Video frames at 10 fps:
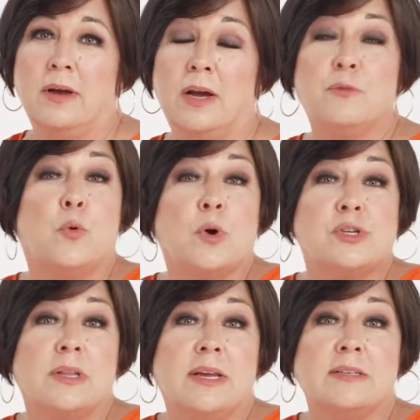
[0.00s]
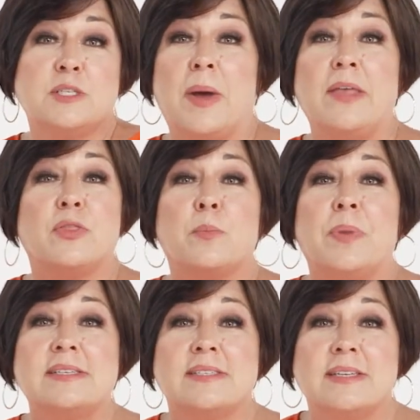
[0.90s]
Unfortunately, despite their
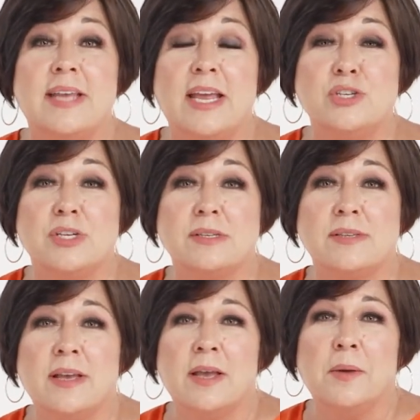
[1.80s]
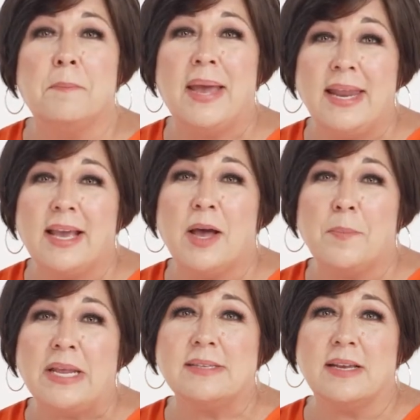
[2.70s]
best intentions, many
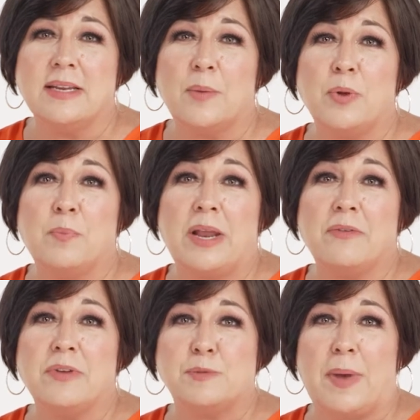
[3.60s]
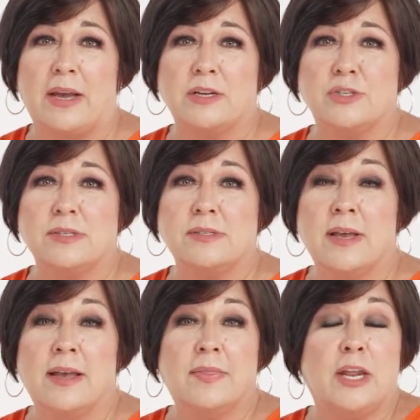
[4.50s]
companies end up with benefits packages
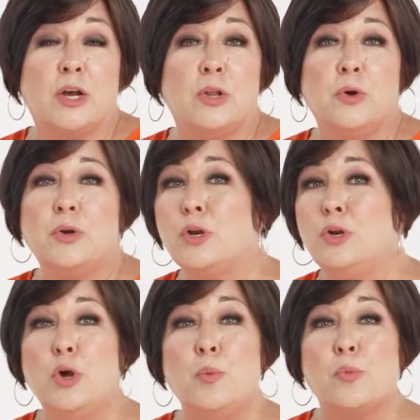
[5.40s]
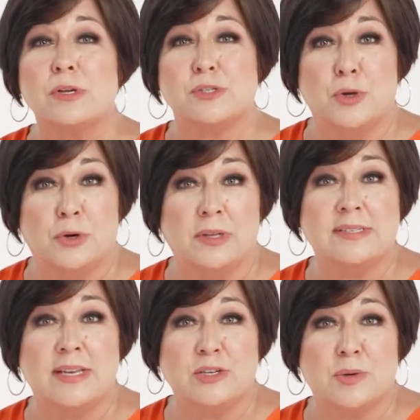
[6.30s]
that include numerous
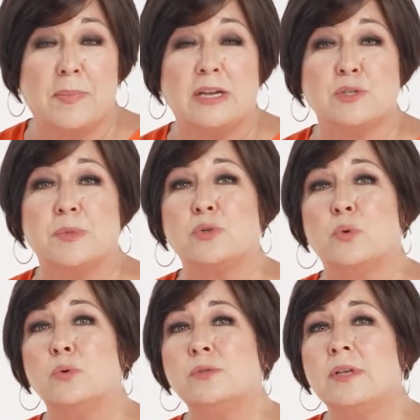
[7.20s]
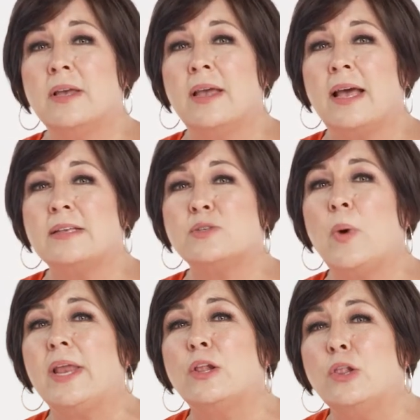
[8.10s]
utilization management tools as a
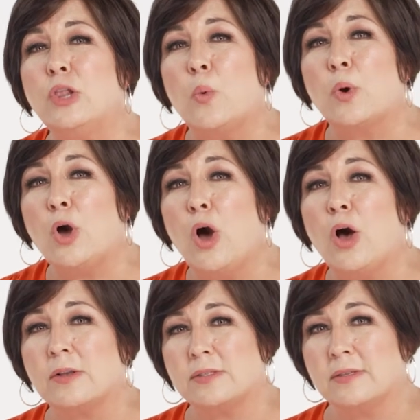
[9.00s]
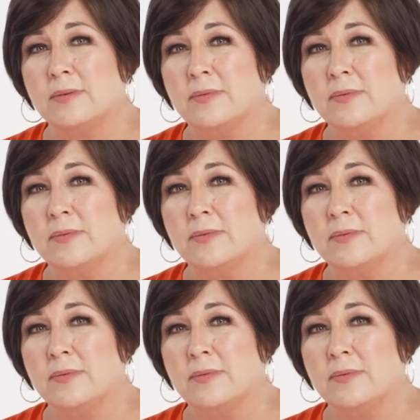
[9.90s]
way to lower costs.